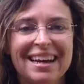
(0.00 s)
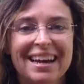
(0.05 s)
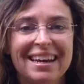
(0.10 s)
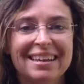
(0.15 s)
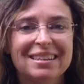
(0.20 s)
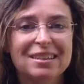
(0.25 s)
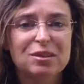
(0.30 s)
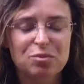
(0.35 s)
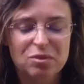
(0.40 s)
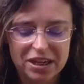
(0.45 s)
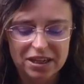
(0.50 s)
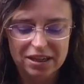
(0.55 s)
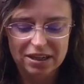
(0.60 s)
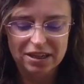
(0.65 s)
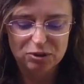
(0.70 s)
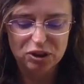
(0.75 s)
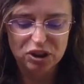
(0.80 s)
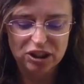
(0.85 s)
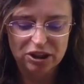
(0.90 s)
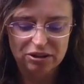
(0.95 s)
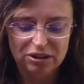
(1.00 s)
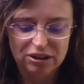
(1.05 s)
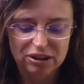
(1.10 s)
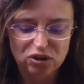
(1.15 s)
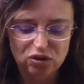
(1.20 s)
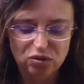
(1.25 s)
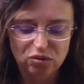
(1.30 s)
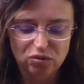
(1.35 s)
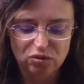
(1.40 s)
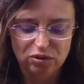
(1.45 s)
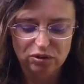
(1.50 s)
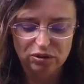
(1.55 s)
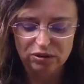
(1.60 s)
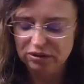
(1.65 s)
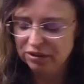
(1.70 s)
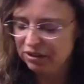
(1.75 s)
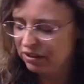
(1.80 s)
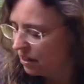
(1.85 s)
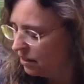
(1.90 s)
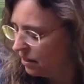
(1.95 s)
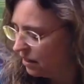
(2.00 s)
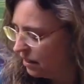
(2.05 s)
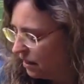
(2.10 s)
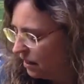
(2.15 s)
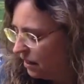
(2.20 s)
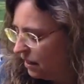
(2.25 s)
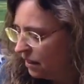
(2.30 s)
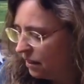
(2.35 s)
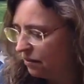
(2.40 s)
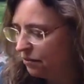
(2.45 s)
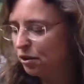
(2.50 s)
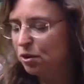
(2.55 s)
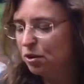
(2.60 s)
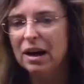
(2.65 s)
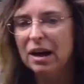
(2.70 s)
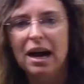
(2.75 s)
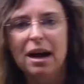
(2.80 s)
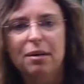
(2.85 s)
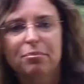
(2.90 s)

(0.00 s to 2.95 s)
And this week I'm sharing tools if you